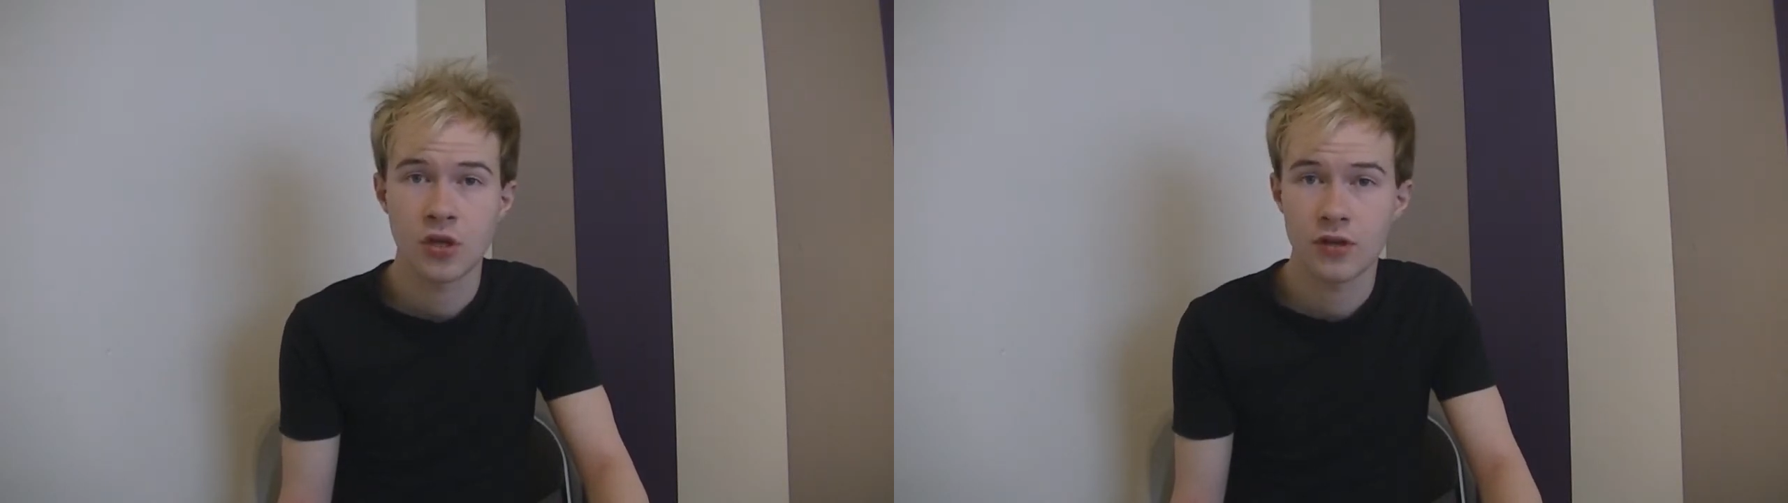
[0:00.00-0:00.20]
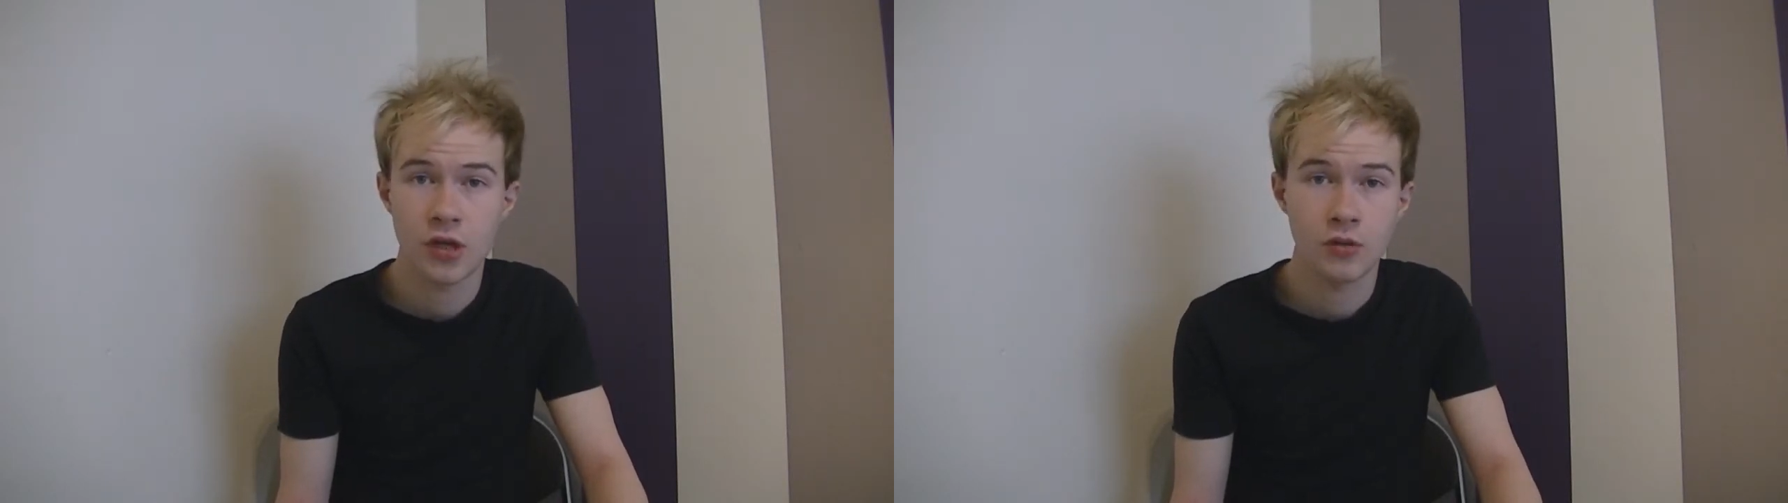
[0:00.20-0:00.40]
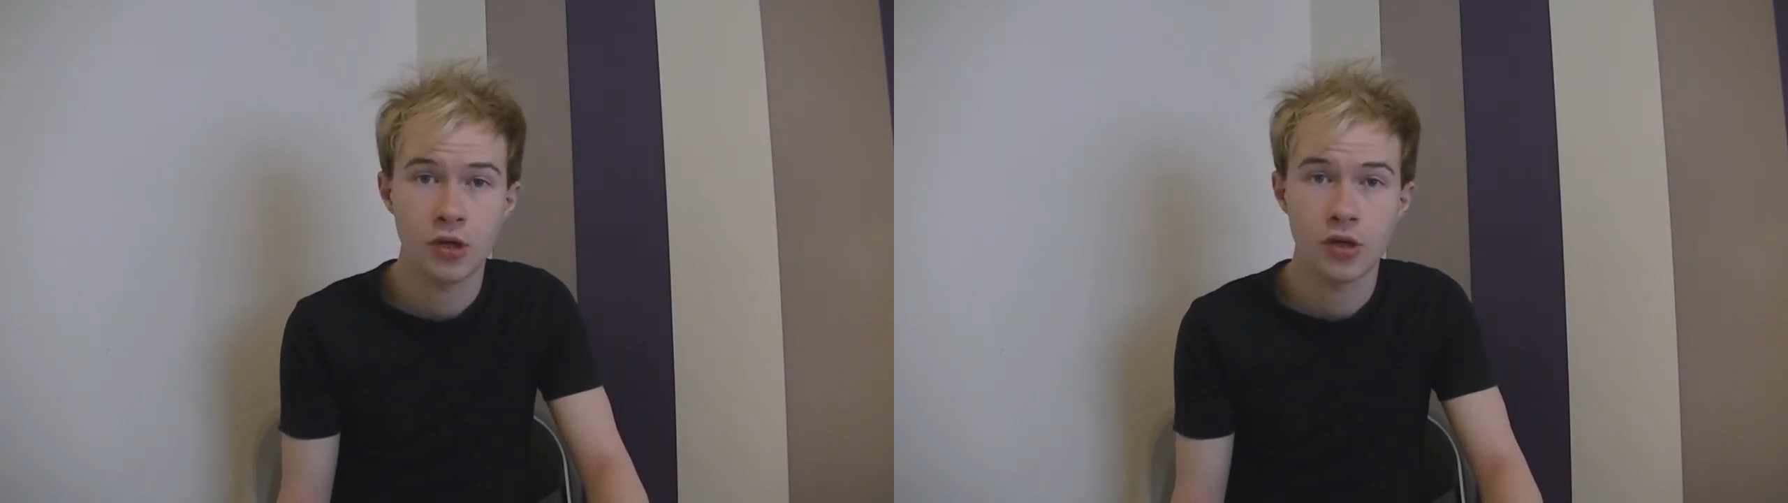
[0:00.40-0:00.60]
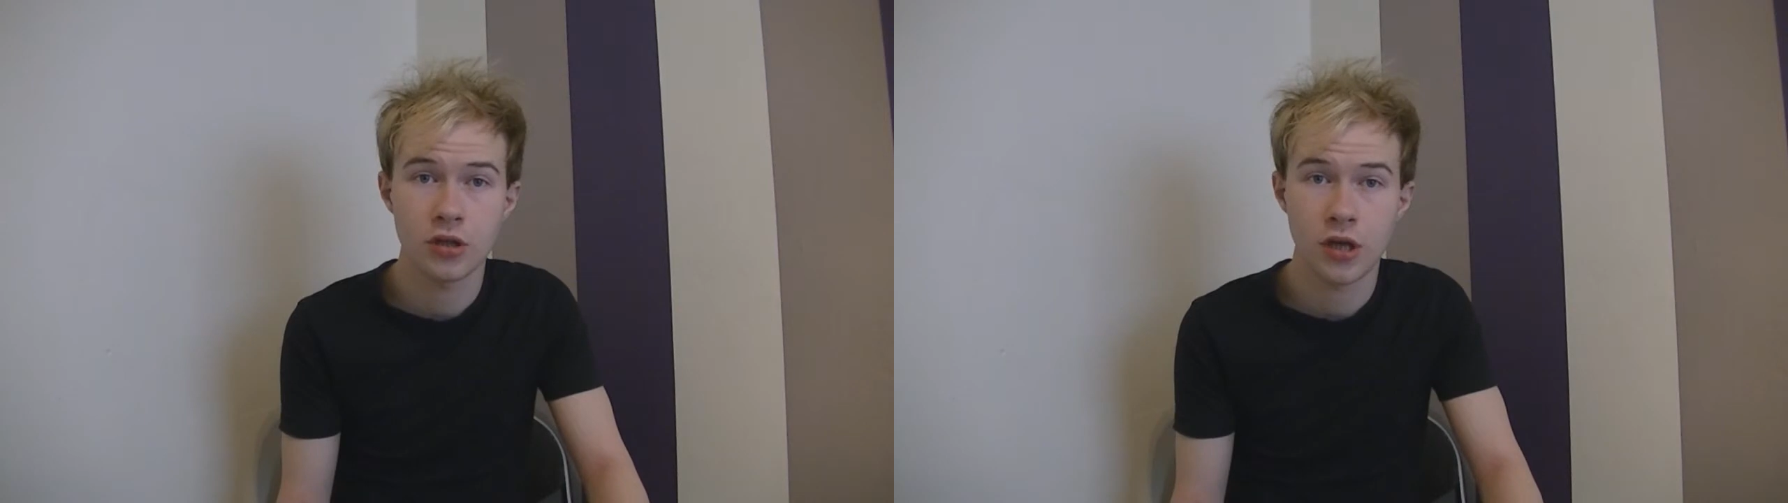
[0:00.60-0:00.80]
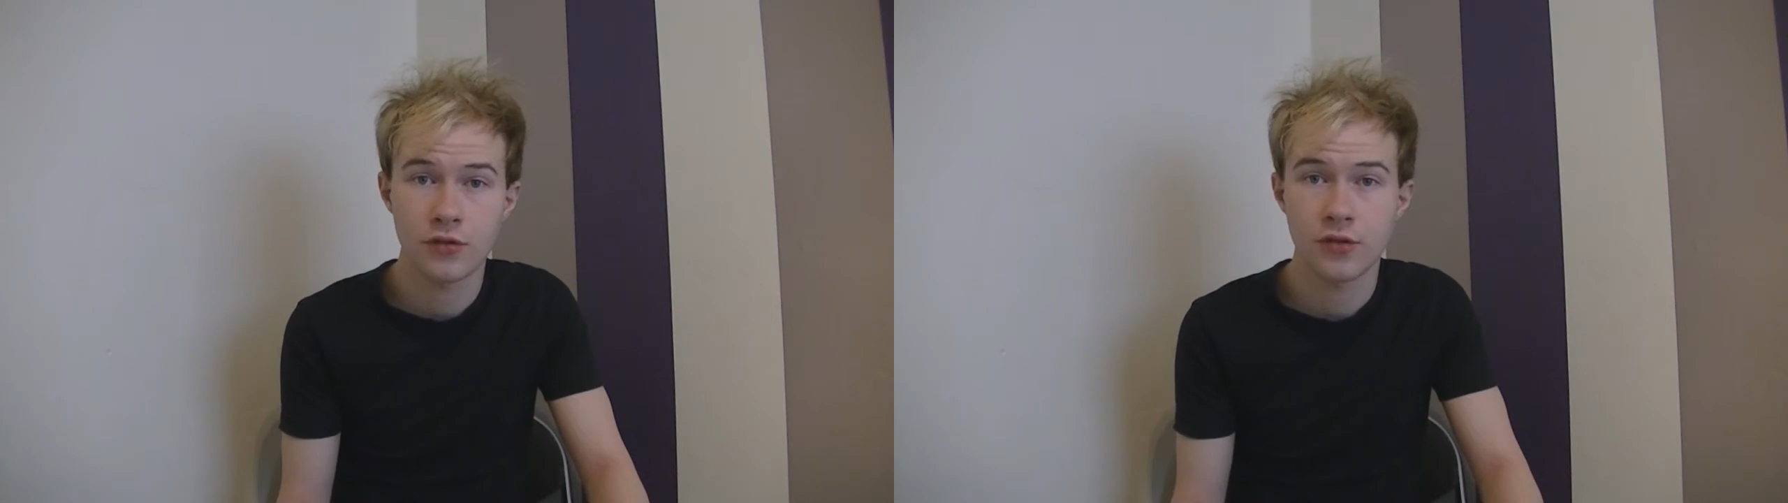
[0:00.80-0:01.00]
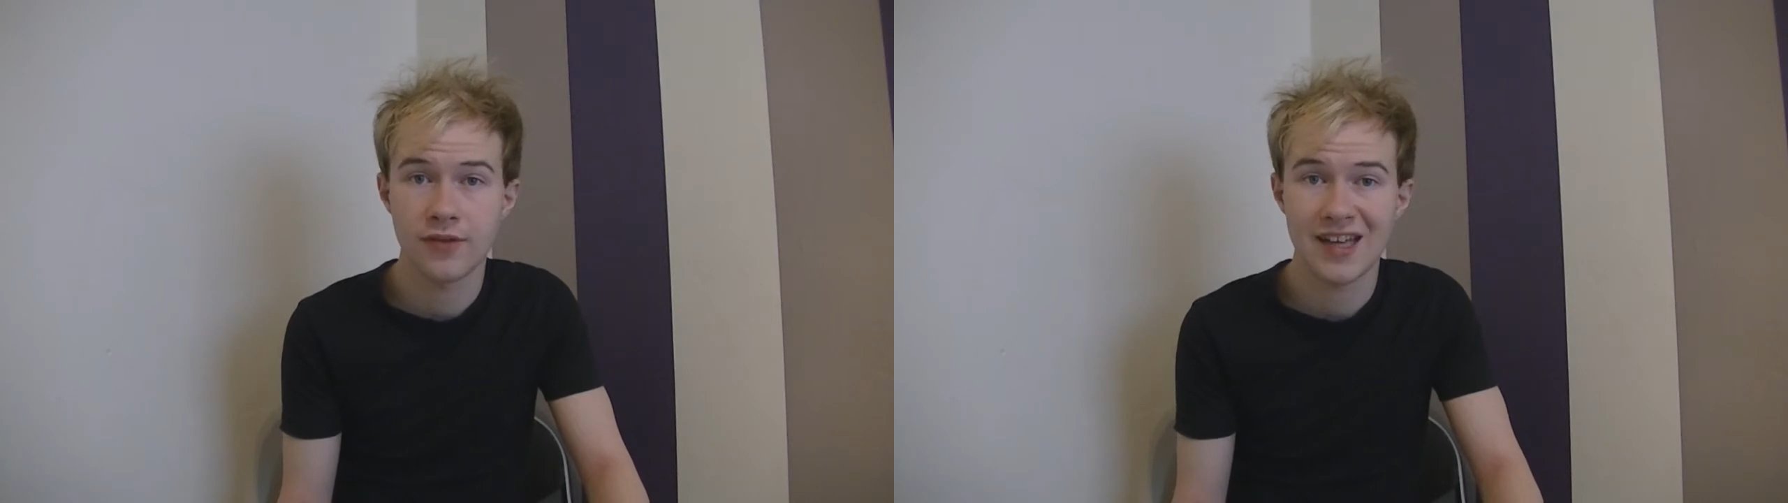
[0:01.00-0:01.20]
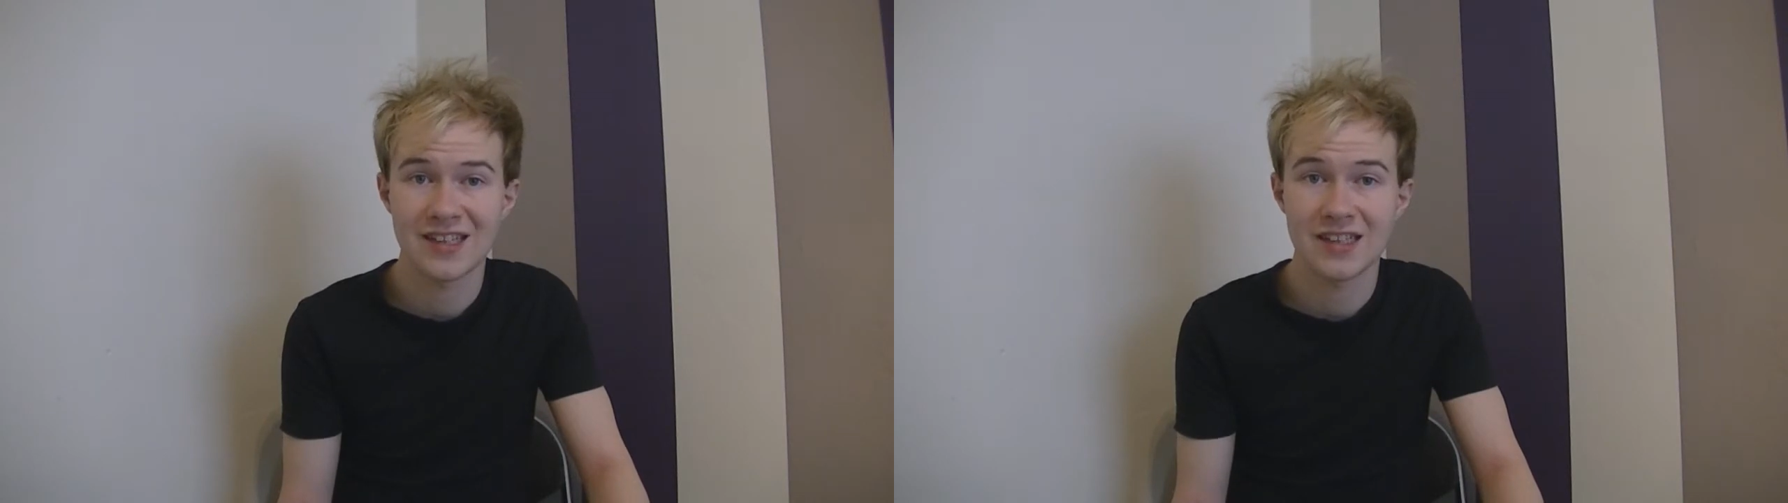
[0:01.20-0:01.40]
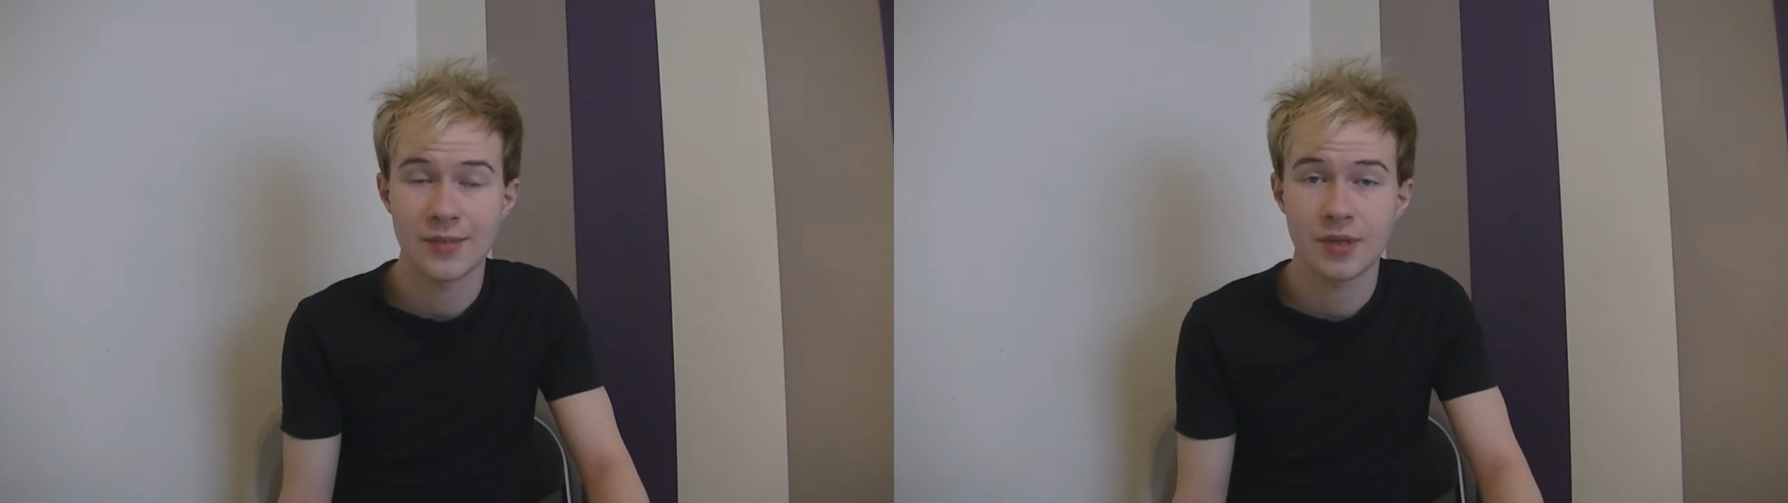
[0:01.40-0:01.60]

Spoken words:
There were lots of elderly